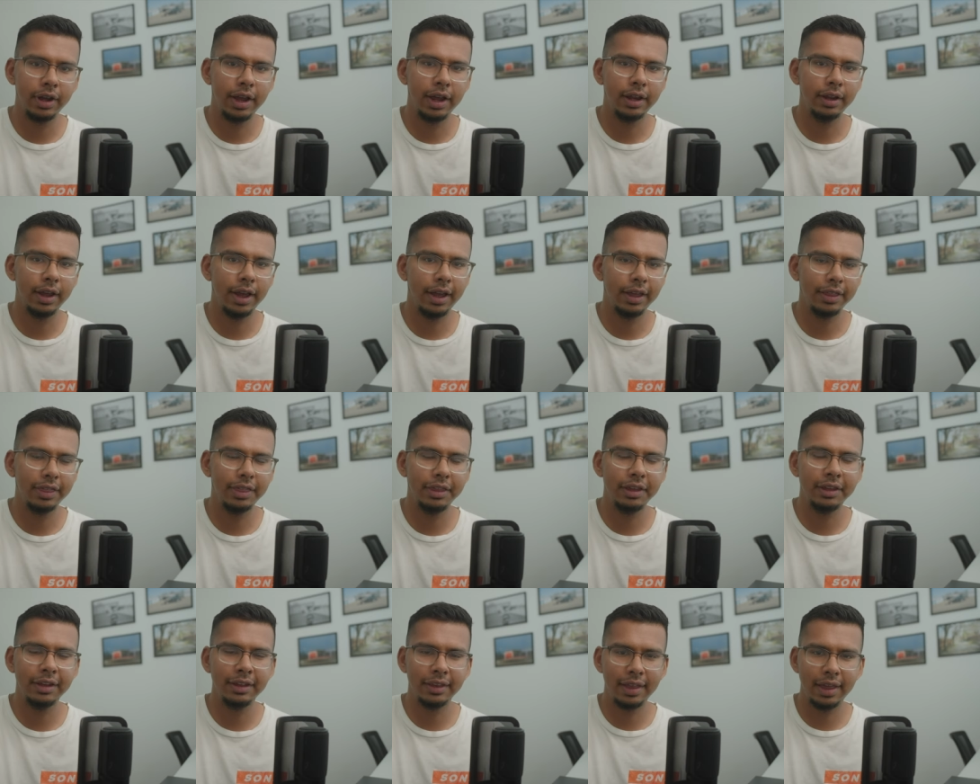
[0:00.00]
I
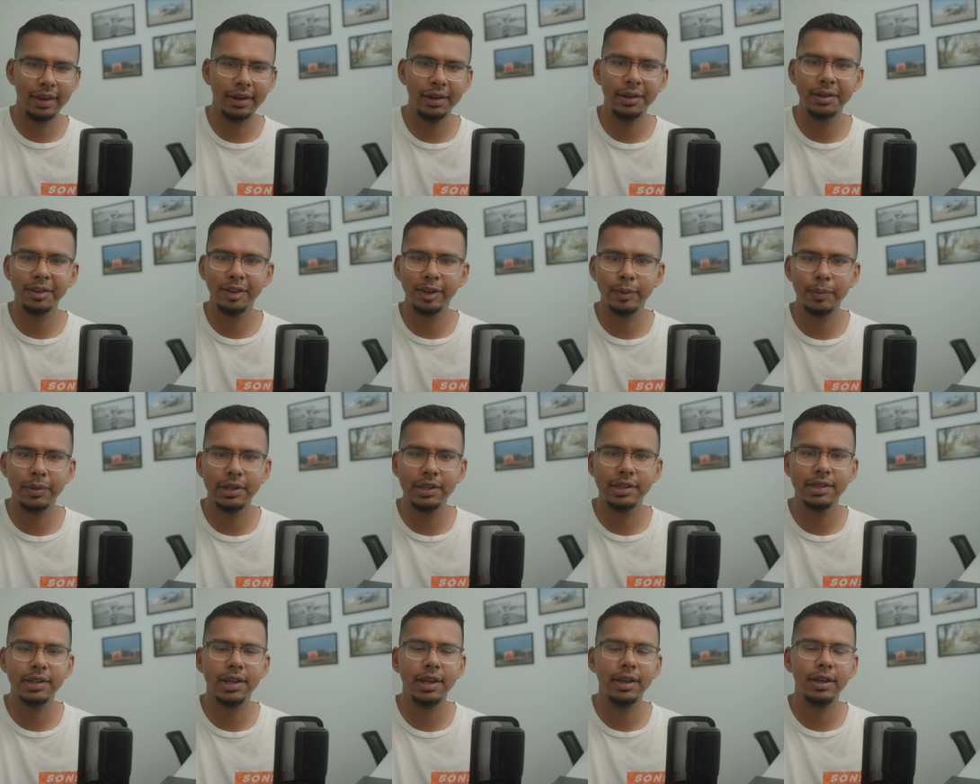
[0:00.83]
think that needs to be
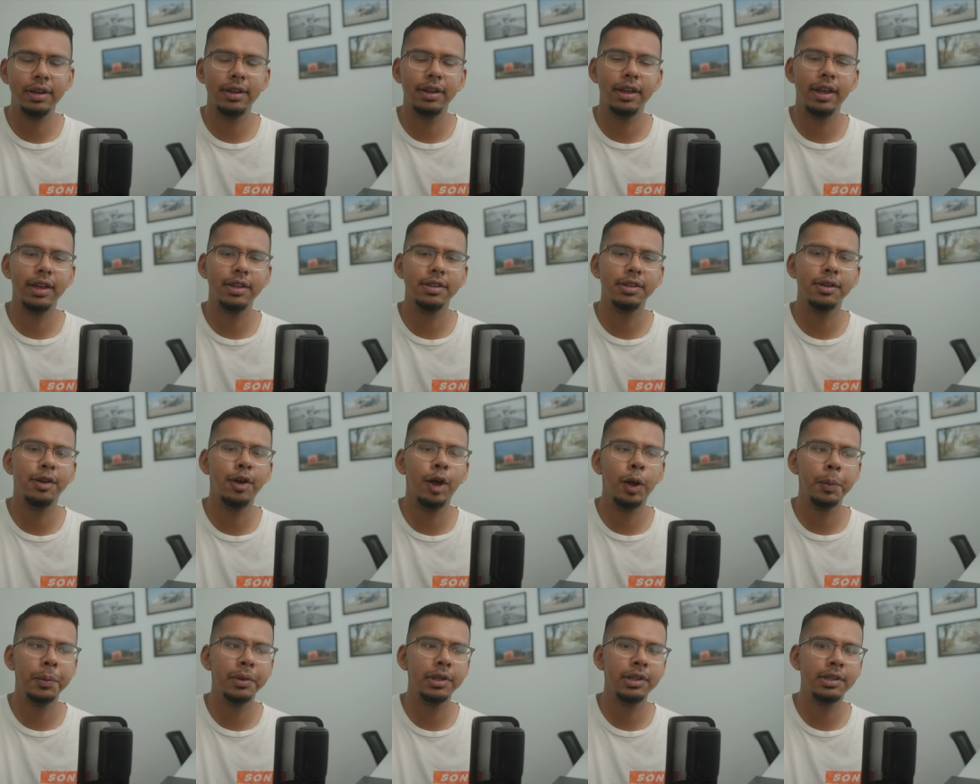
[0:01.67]
said as
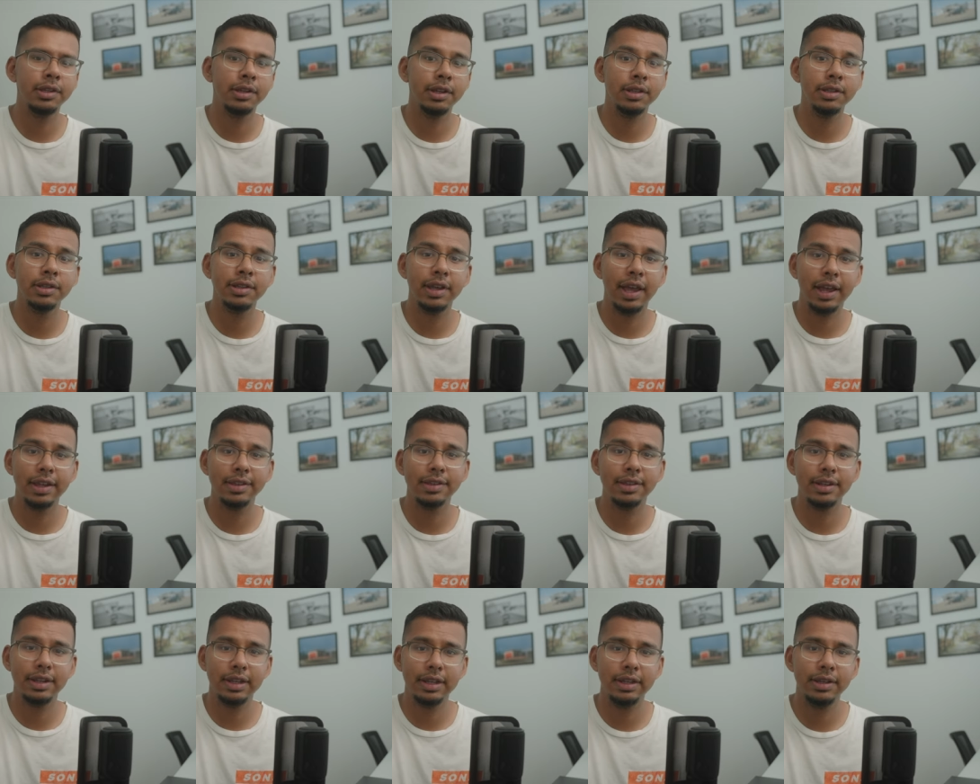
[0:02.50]
common sense as
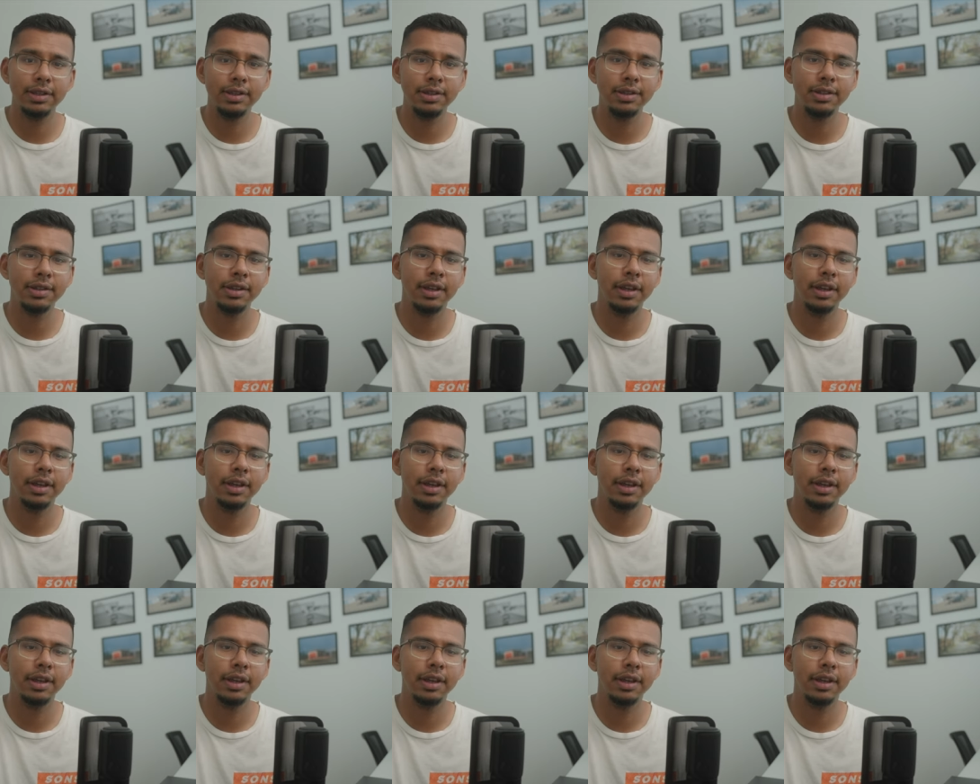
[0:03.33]
it is.